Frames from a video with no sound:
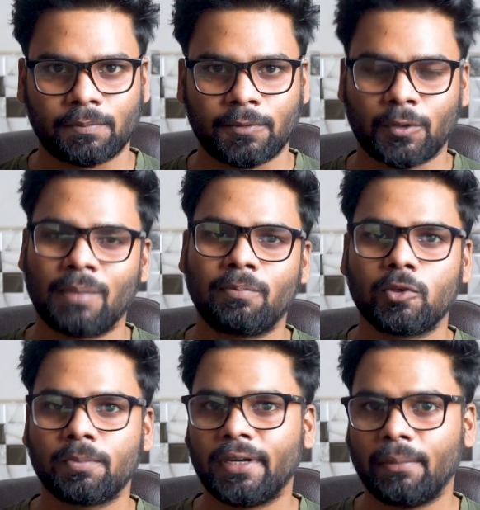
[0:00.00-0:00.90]
So
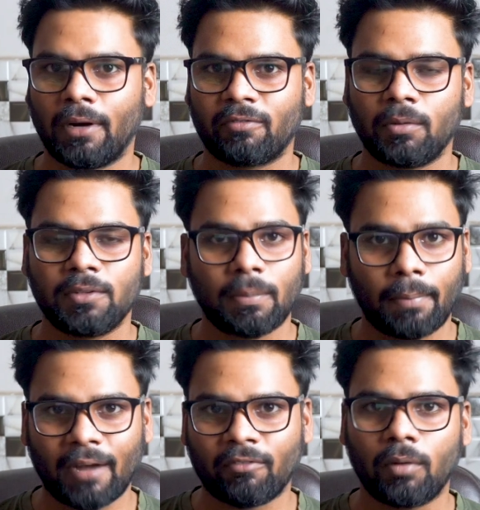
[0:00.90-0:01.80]
Compose Multiplatform is a
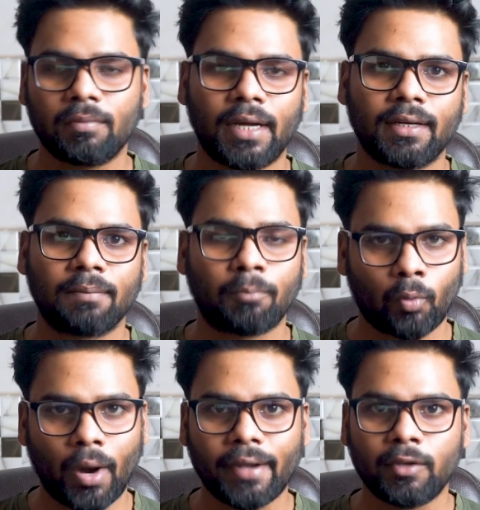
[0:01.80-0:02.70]
platform that
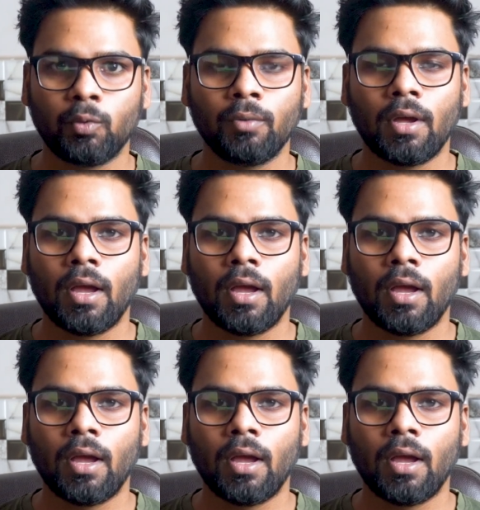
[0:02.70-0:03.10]
provides you